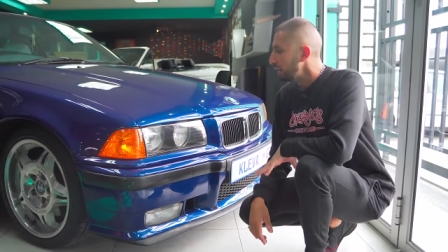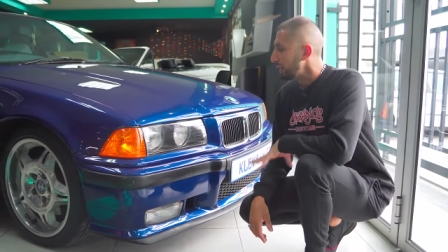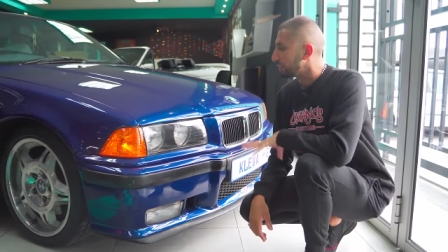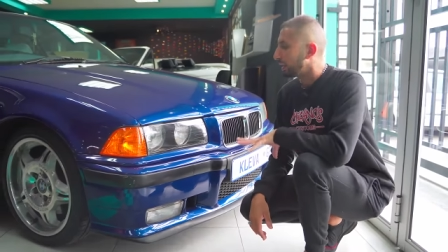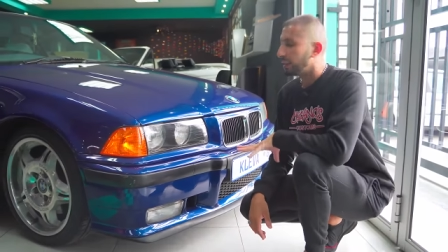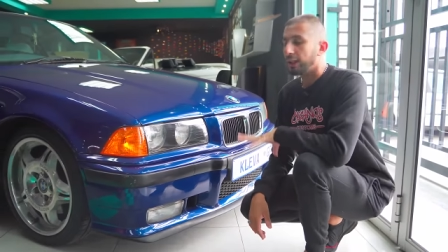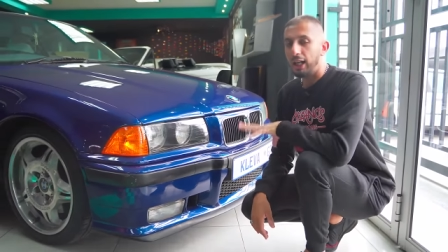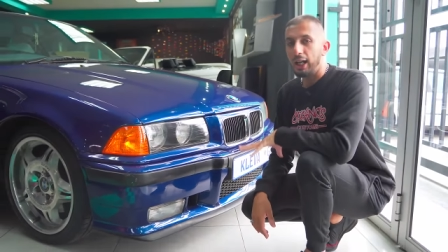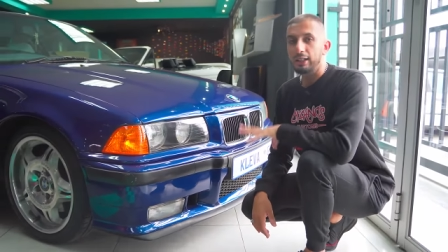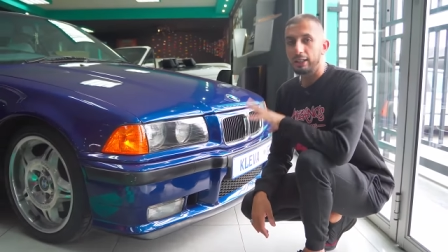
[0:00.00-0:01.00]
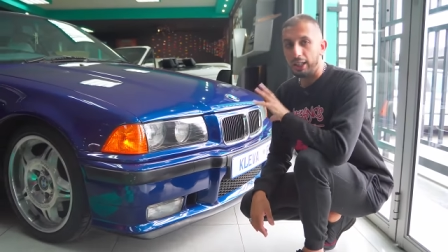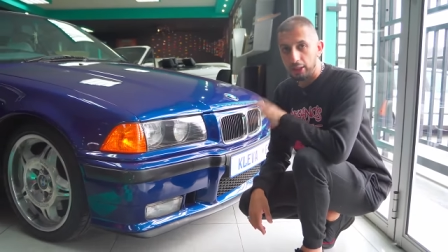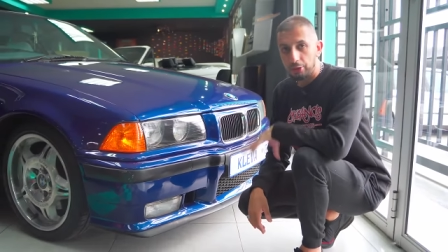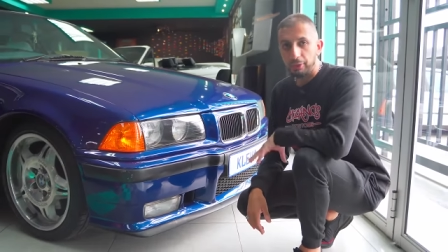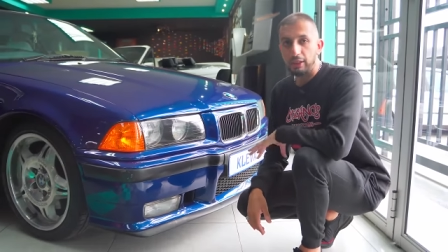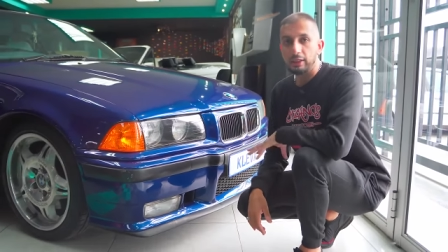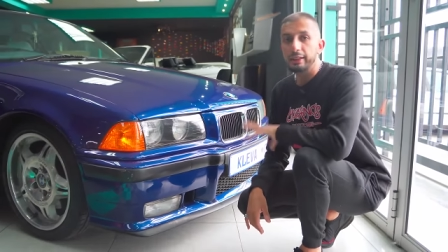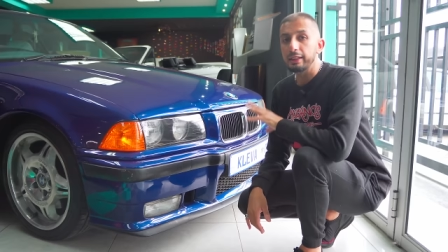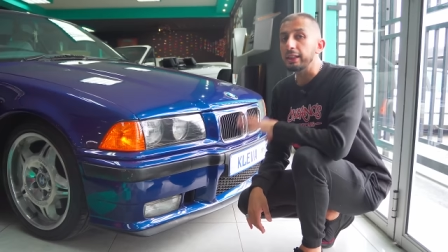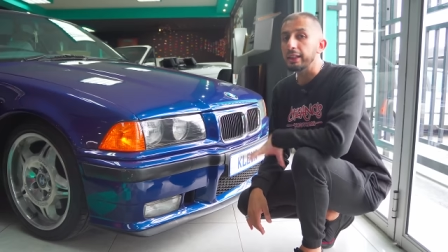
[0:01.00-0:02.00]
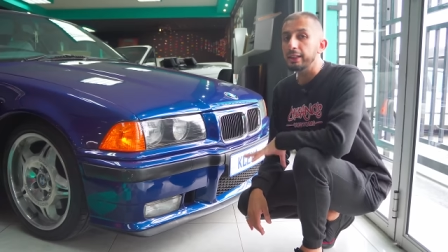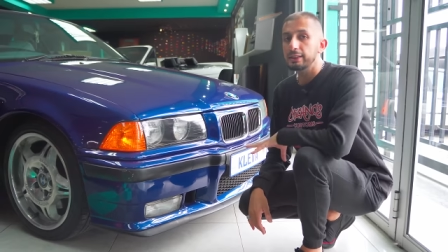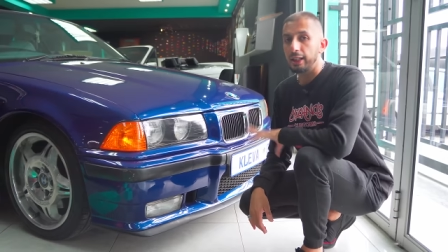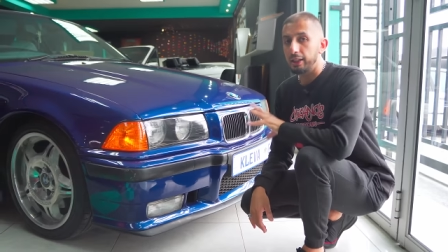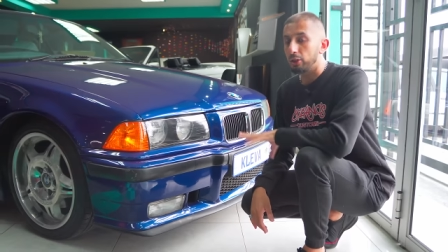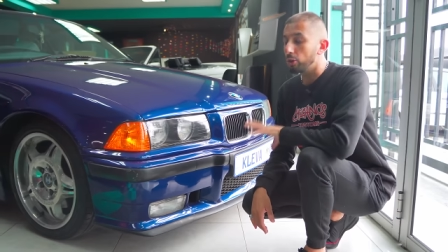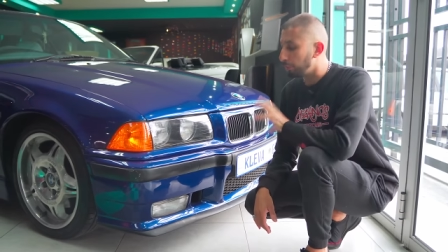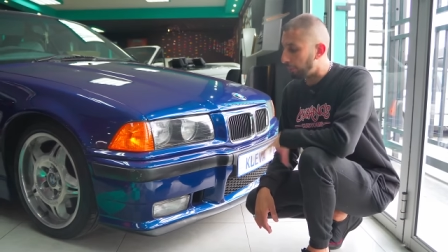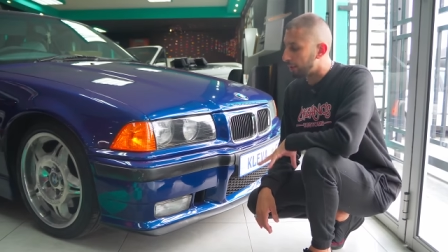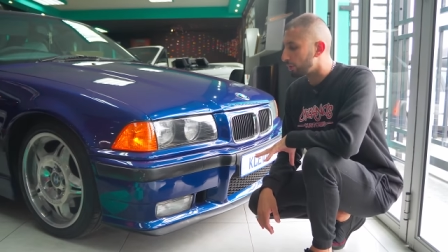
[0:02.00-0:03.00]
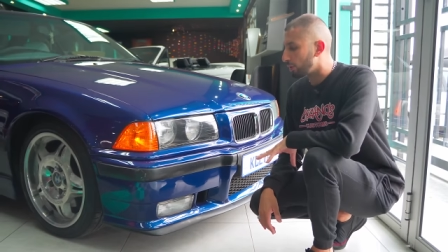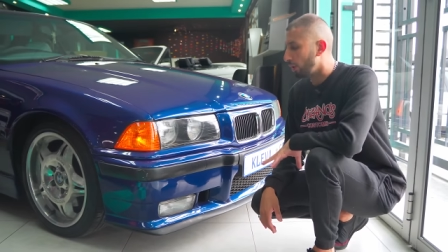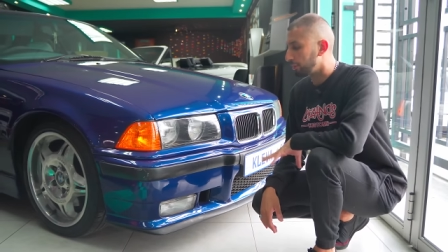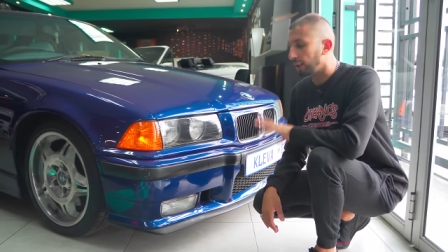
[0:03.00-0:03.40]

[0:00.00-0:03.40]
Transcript: is that the car desperately needs a good paint job.